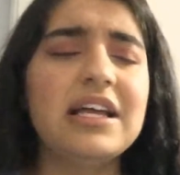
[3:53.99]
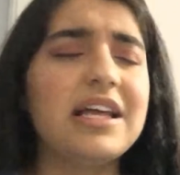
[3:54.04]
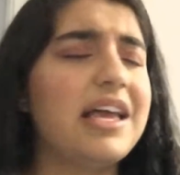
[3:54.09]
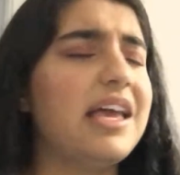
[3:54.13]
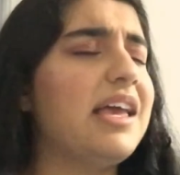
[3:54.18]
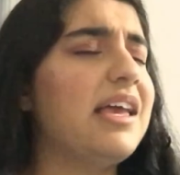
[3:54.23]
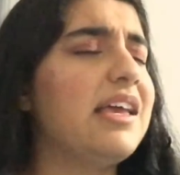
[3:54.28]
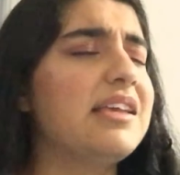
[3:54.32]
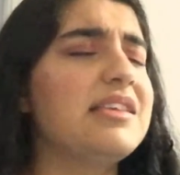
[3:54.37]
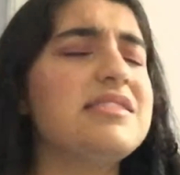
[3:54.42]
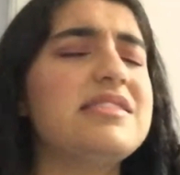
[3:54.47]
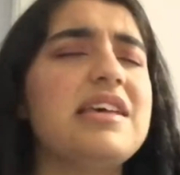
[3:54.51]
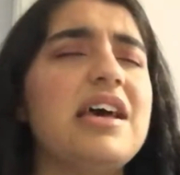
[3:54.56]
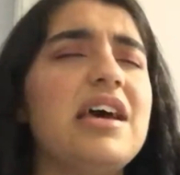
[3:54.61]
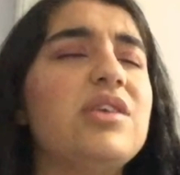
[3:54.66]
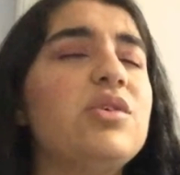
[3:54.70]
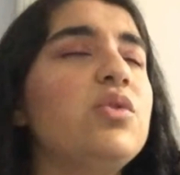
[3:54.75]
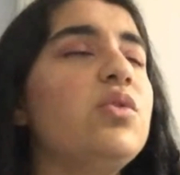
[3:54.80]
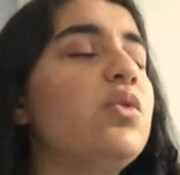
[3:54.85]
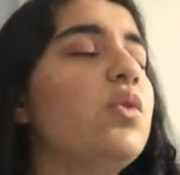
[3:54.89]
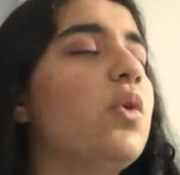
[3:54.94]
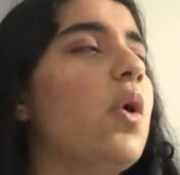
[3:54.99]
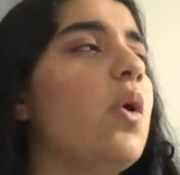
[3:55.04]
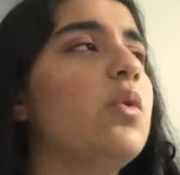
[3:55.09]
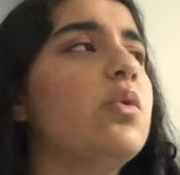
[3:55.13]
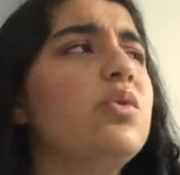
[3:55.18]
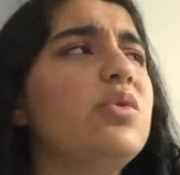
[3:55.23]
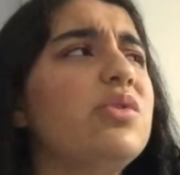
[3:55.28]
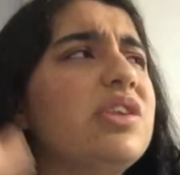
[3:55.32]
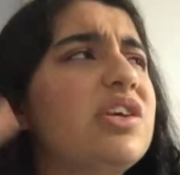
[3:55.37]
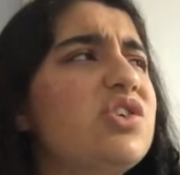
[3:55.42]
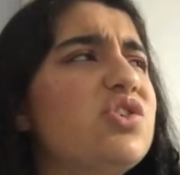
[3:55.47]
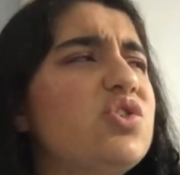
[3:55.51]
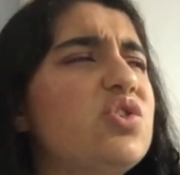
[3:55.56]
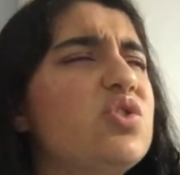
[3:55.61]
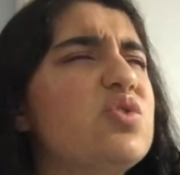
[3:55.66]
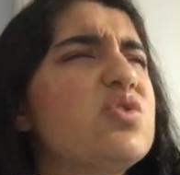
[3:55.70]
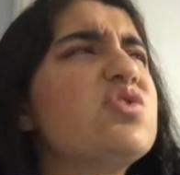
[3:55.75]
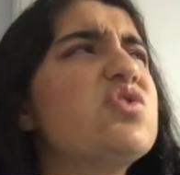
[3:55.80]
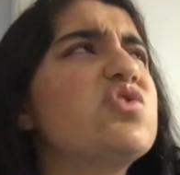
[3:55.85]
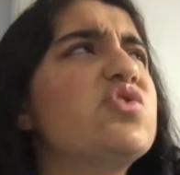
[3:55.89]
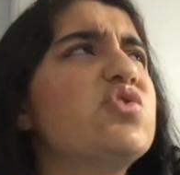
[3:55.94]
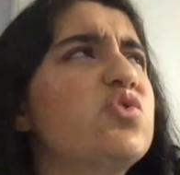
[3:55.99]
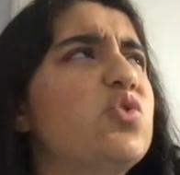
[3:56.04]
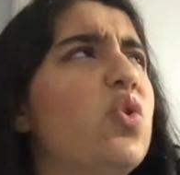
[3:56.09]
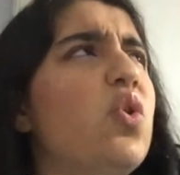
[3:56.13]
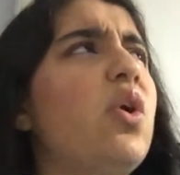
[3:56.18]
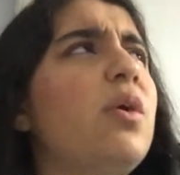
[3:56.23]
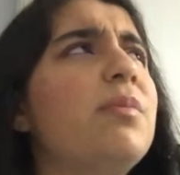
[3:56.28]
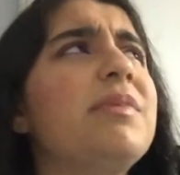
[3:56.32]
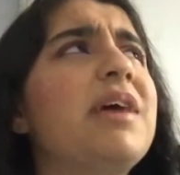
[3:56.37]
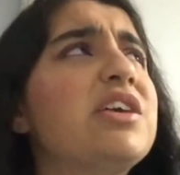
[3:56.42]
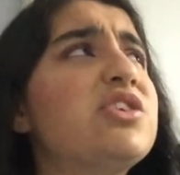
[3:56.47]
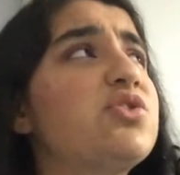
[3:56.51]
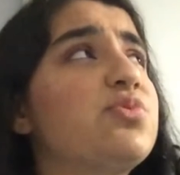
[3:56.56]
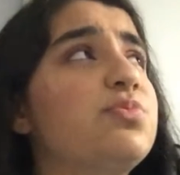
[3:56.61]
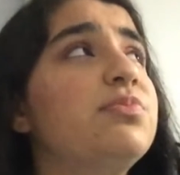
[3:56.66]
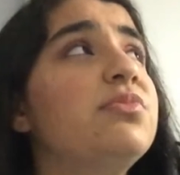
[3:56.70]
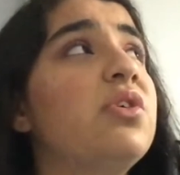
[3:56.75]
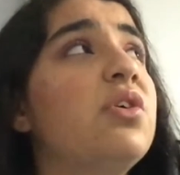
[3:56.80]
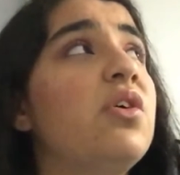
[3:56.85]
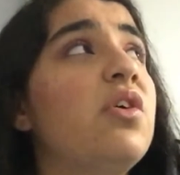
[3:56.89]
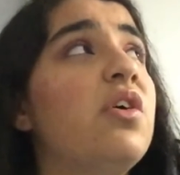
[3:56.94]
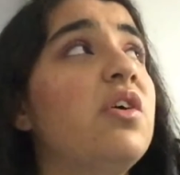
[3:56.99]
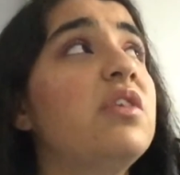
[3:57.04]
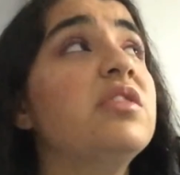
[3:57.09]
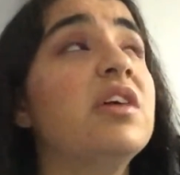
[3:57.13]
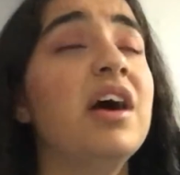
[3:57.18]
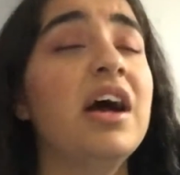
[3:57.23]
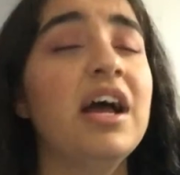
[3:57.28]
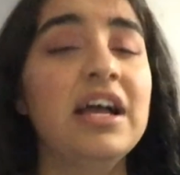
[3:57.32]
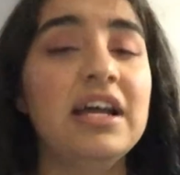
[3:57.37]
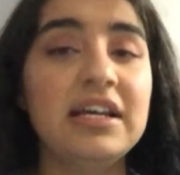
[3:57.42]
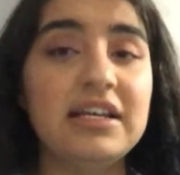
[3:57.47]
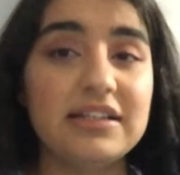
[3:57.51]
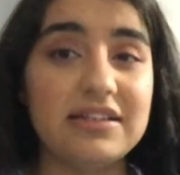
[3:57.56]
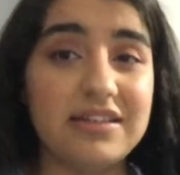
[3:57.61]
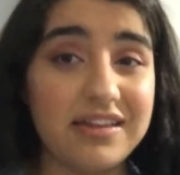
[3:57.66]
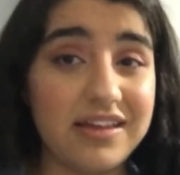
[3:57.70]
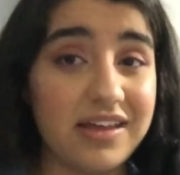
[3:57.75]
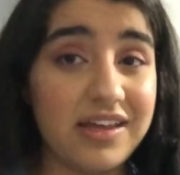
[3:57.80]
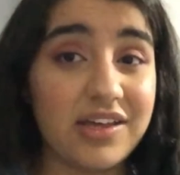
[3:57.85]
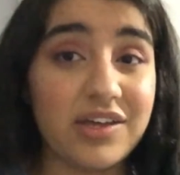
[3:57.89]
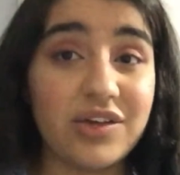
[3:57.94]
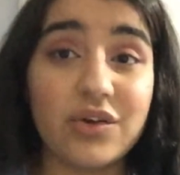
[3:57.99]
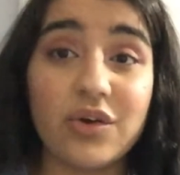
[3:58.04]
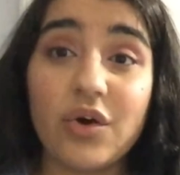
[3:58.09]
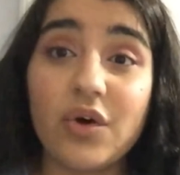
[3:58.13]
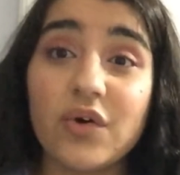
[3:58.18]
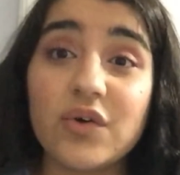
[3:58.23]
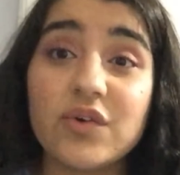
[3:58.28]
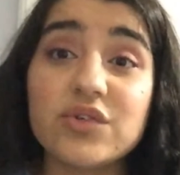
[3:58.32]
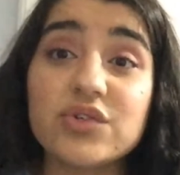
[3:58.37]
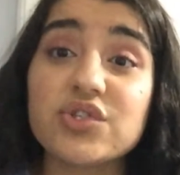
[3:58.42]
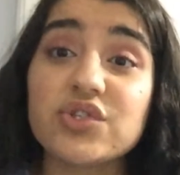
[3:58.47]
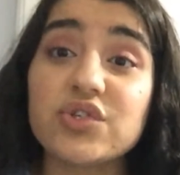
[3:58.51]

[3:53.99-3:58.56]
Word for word: And I know that you're so much more than you're